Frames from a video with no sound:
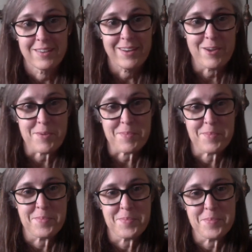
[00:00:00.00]

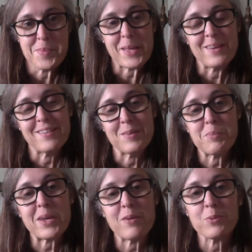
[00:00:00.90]
But
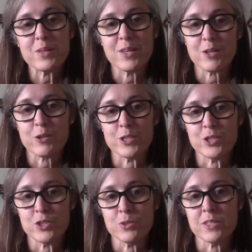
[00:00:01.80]
I really encourage
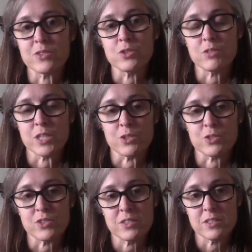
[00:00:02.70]
you as new
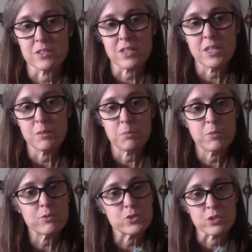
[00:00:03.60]
knitters to keep
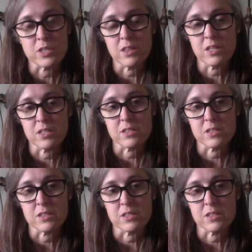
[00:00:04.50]
those early things,